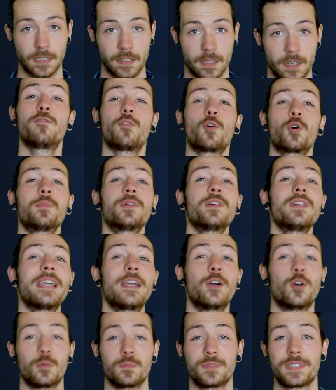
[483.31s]

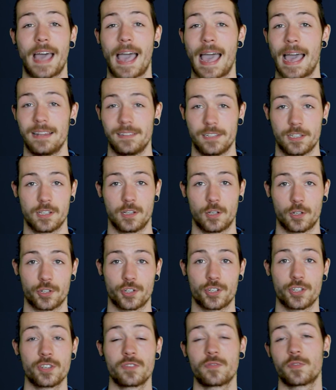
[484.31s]
formerly home to Atlas
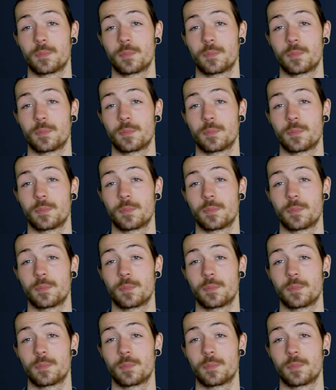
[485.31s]
launches